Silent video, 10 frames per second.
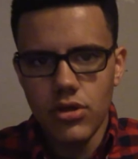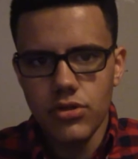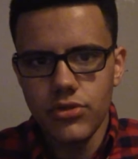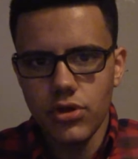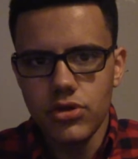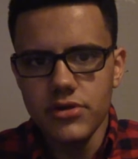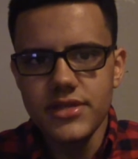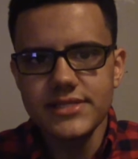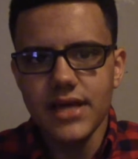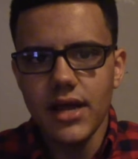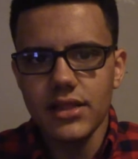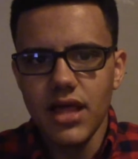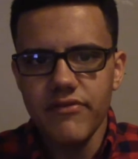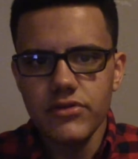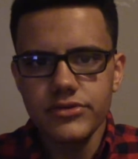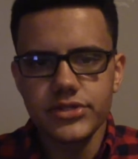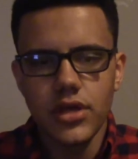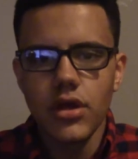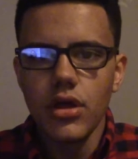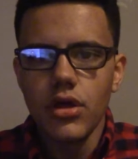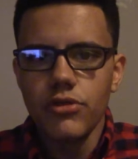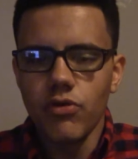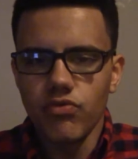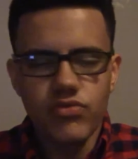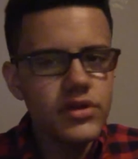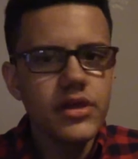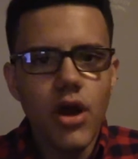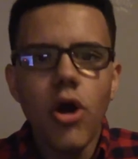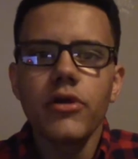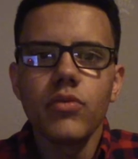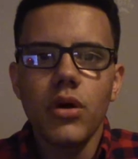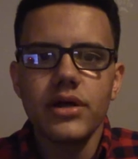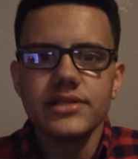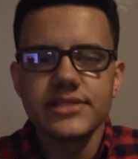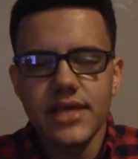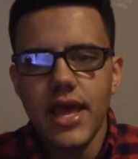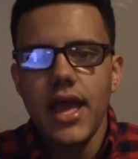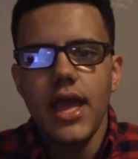The good design levels, the really hard ones,